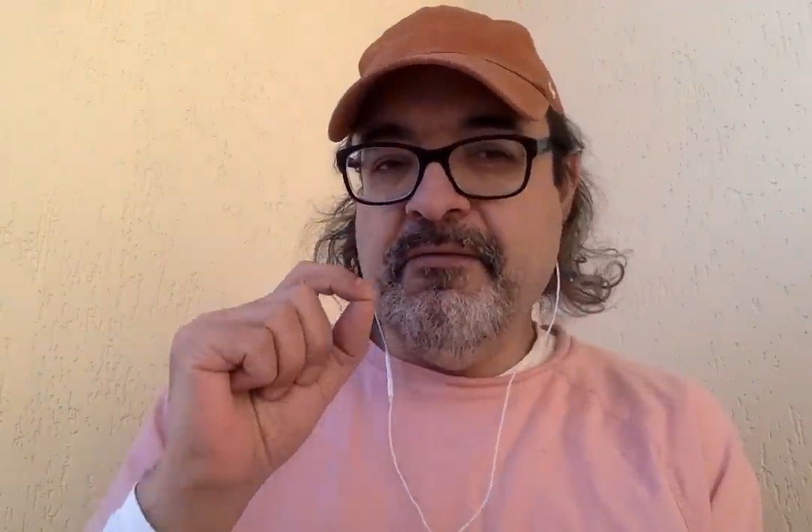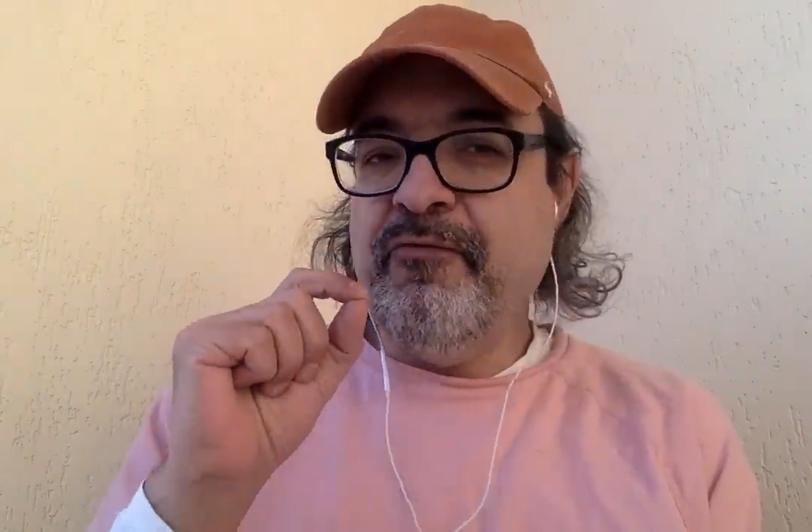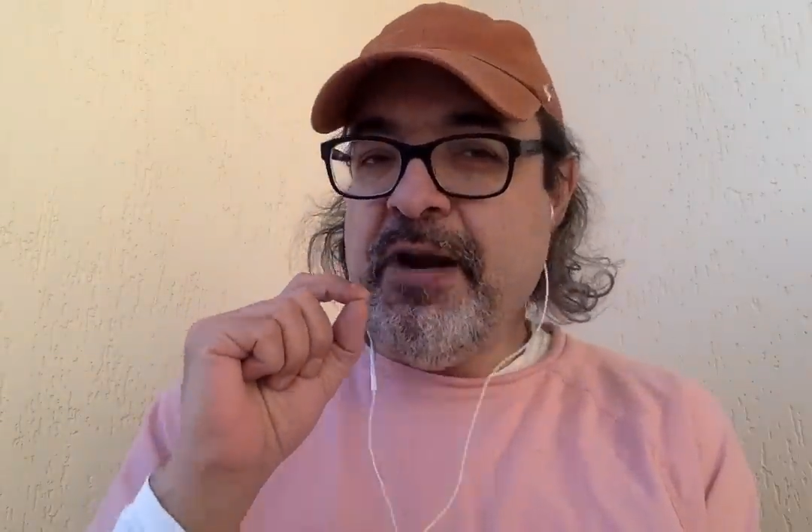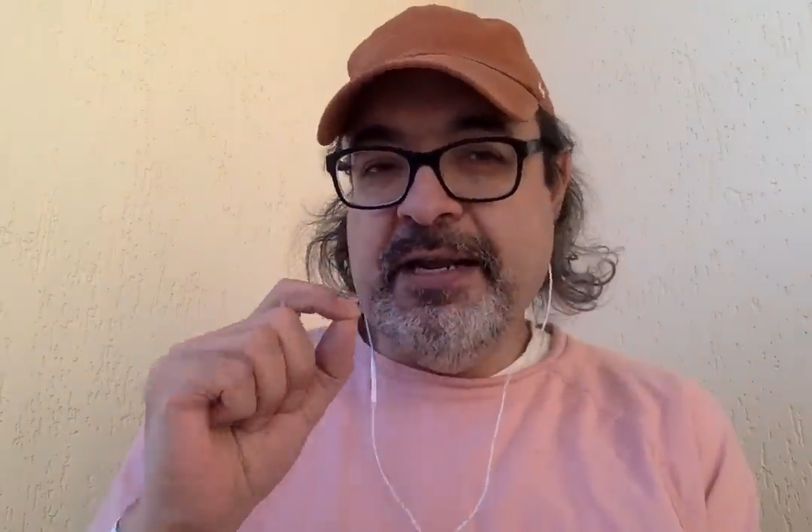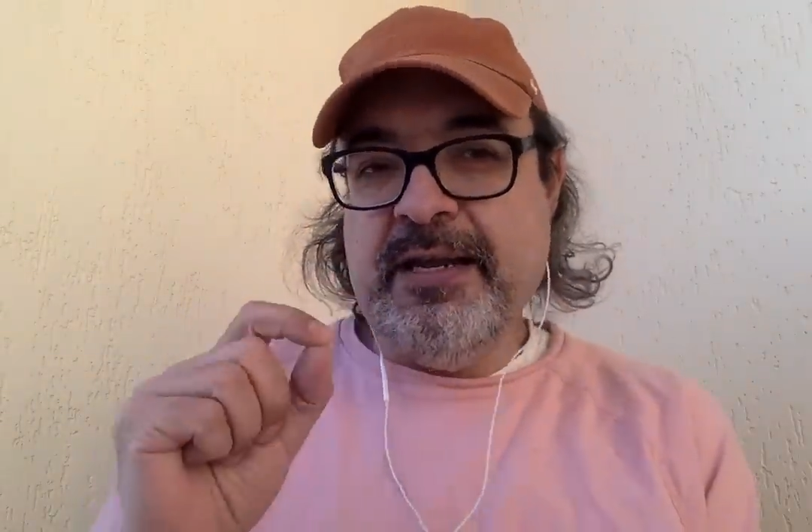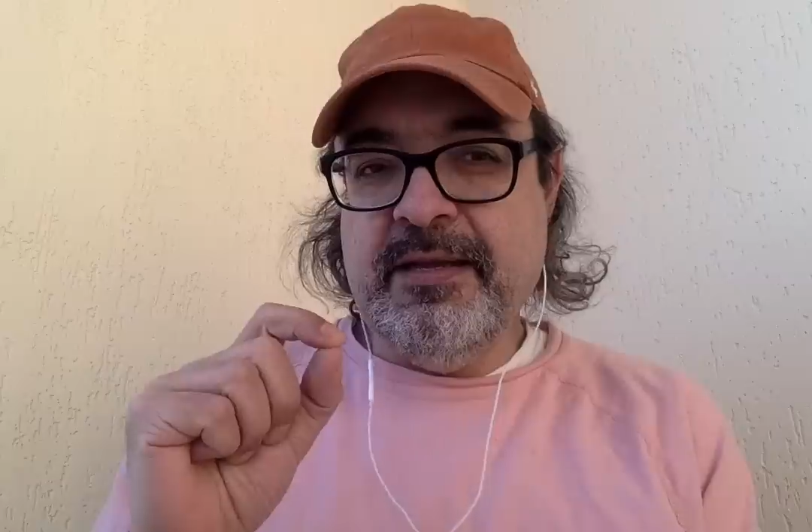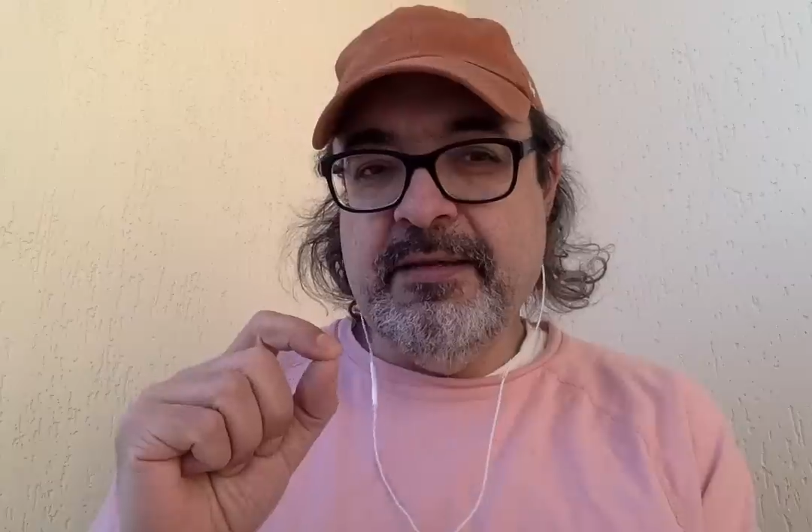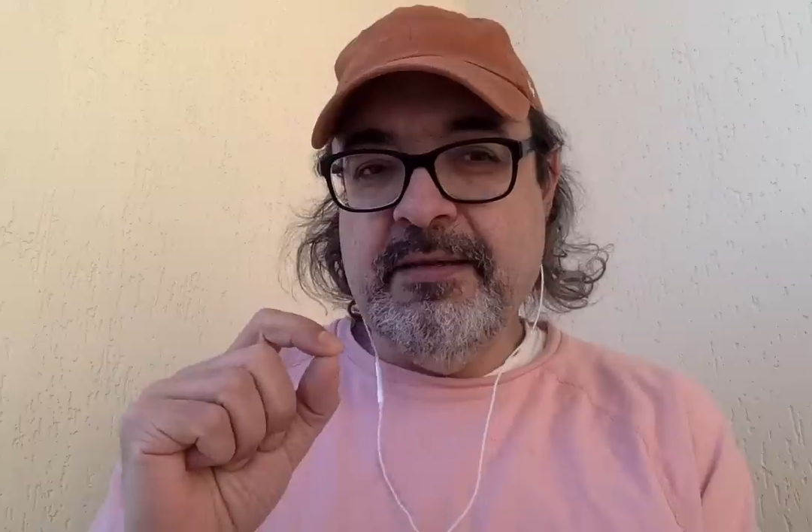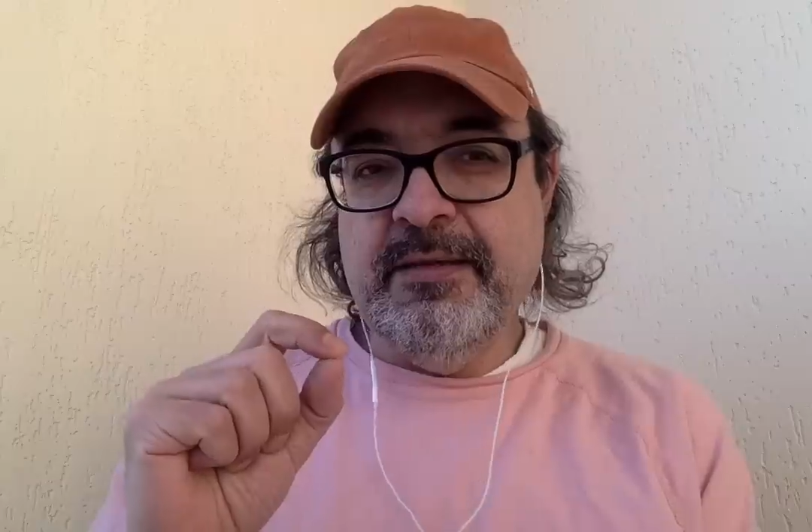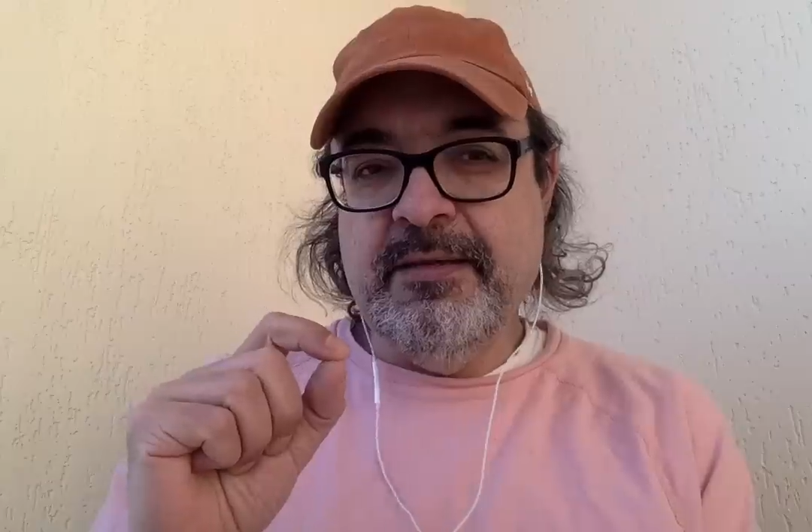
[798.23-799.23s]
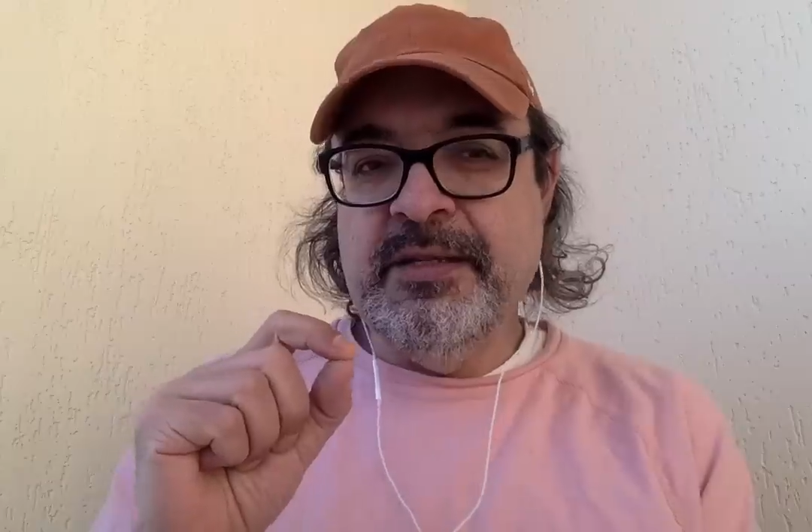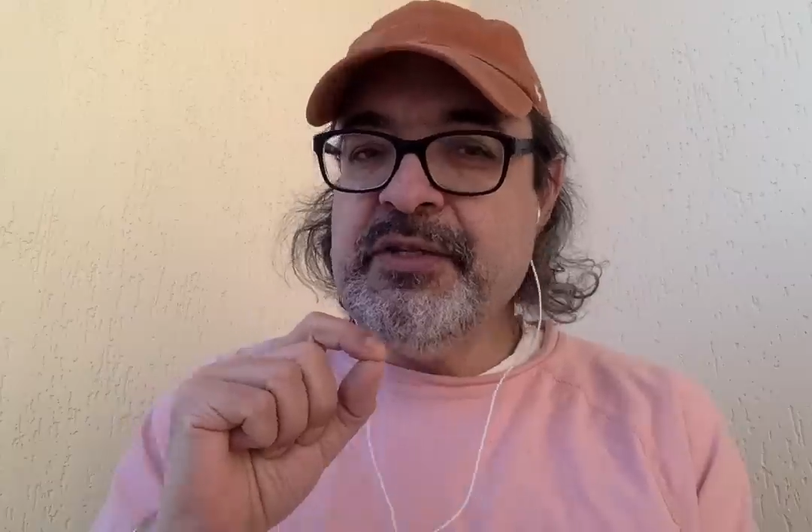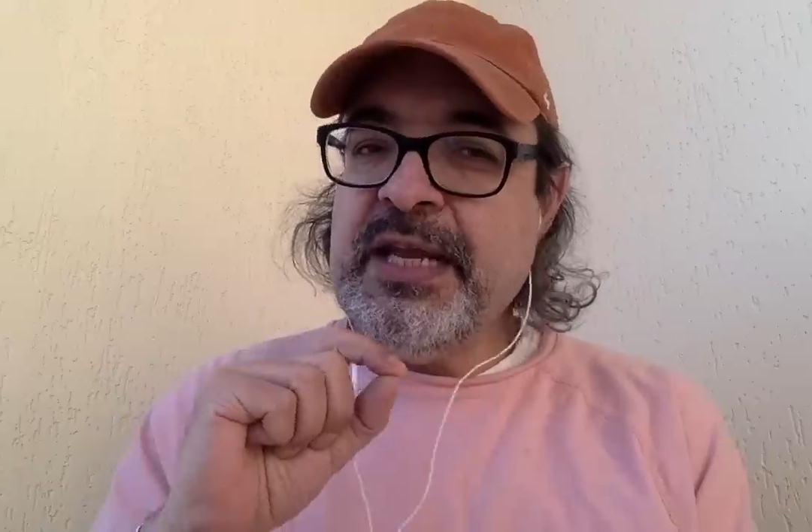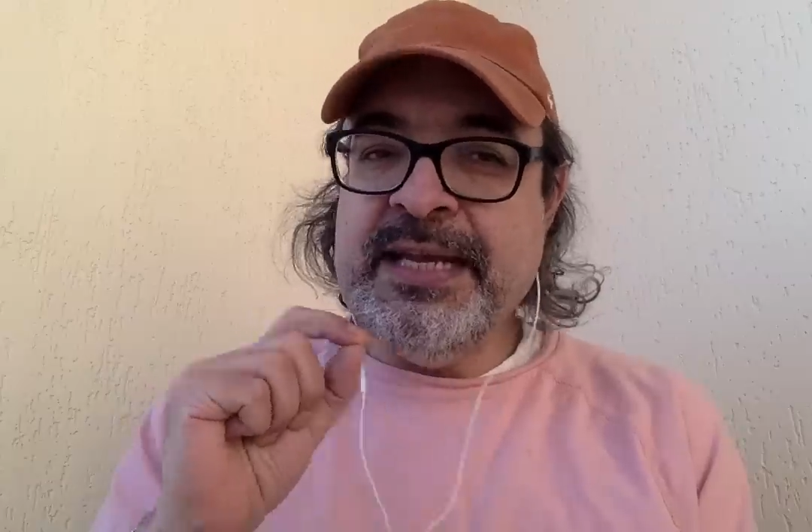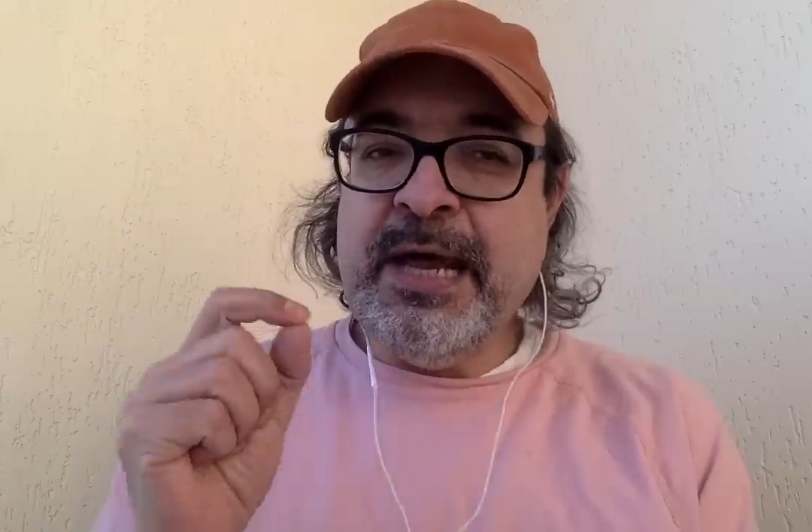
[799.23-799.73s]
Friday,
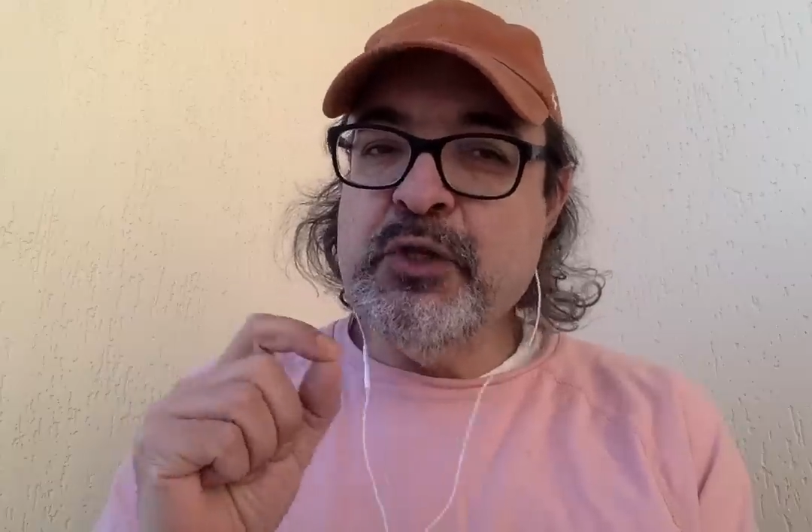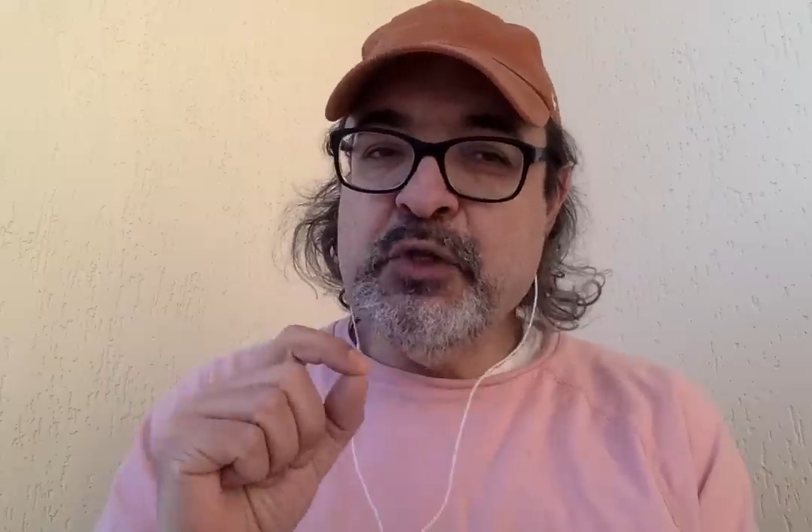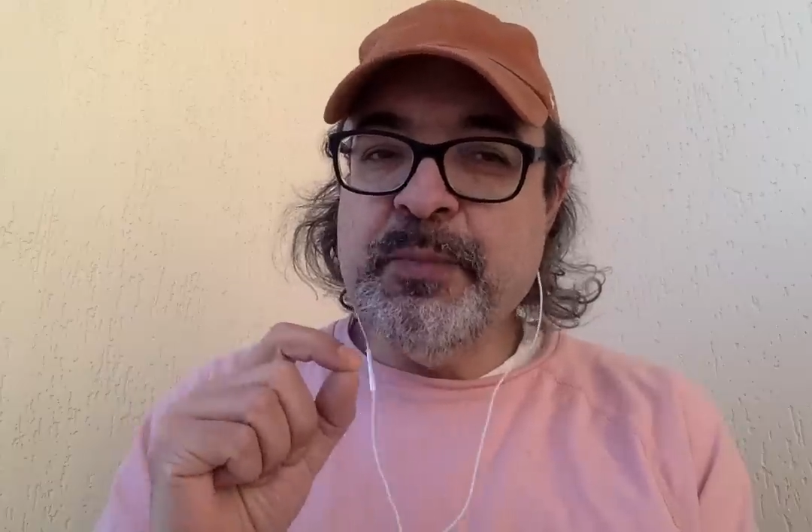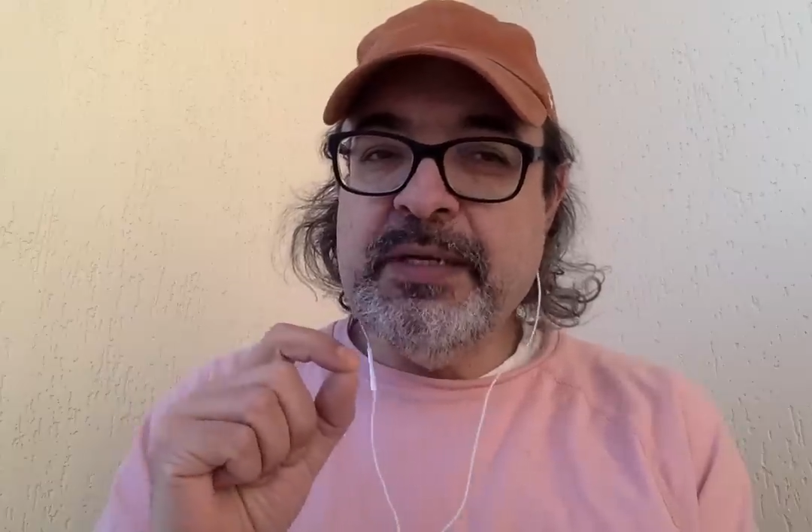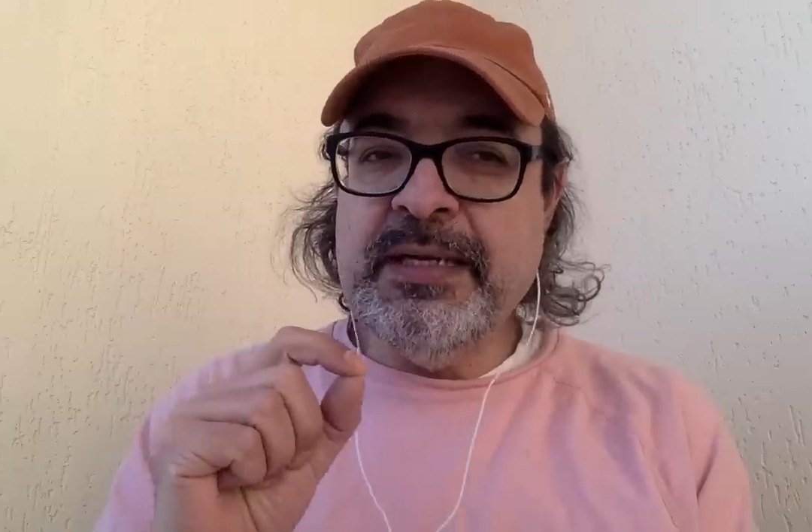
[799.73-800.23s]
this announcement.